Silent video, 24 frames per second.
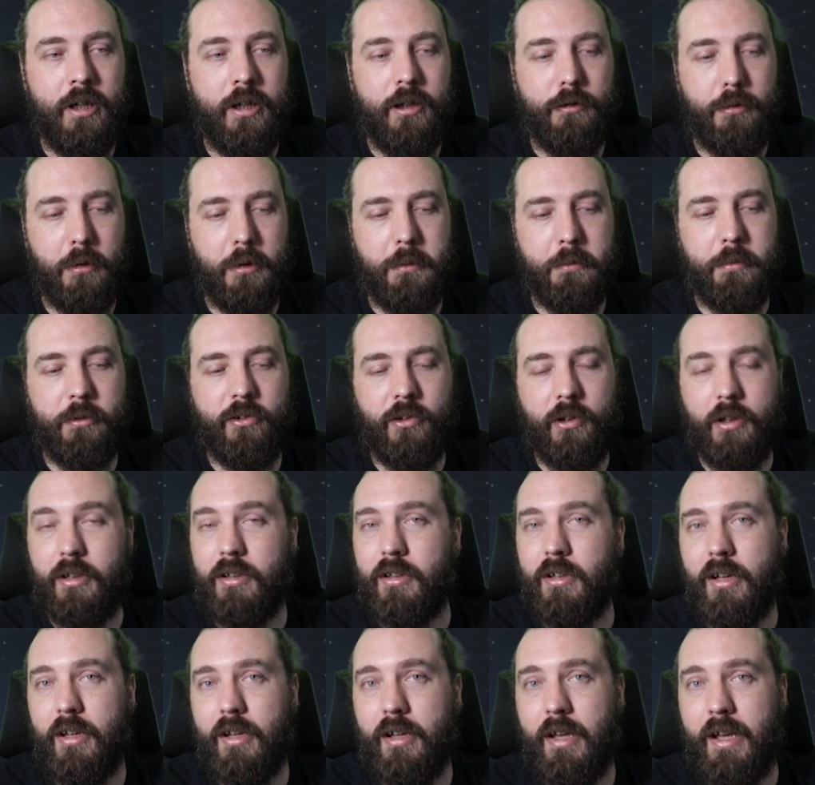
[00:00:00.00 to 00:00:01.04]

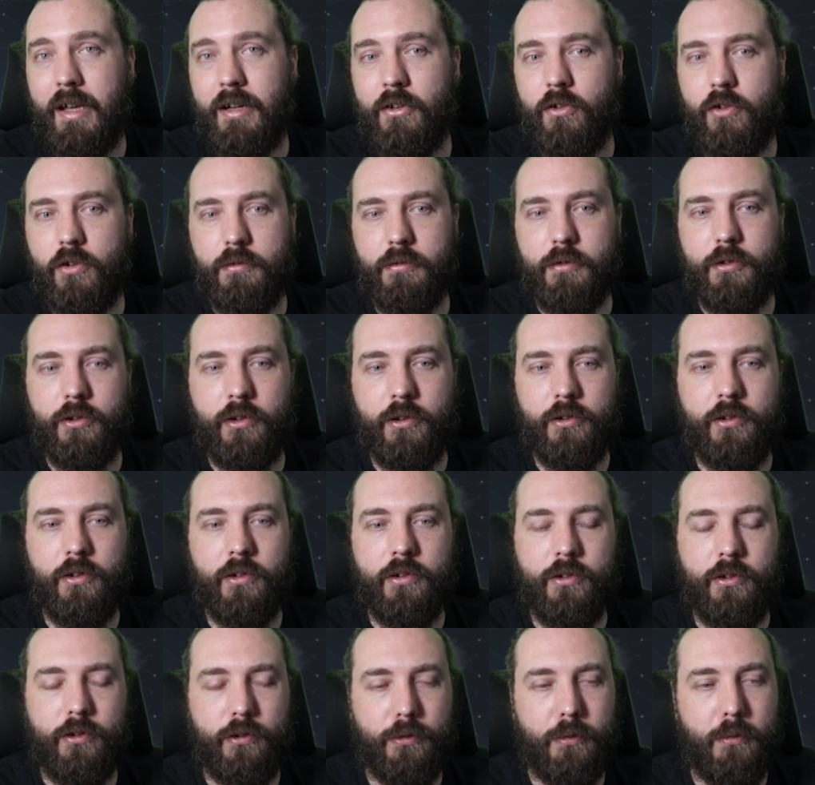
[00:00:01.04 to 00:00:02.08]
20% energy
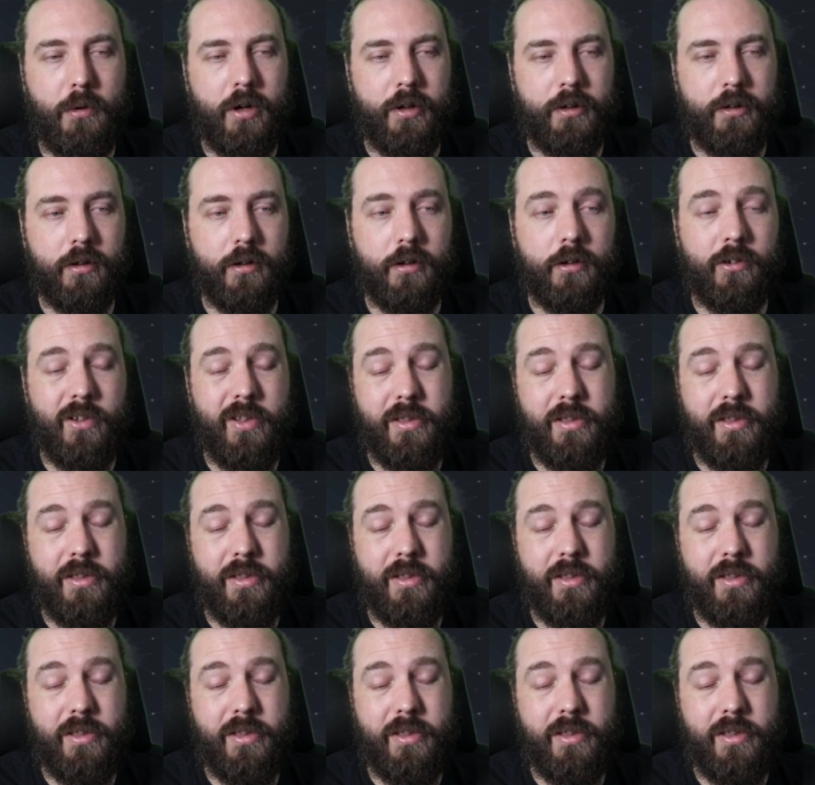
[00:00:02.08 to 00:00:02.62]
resistance is quite good.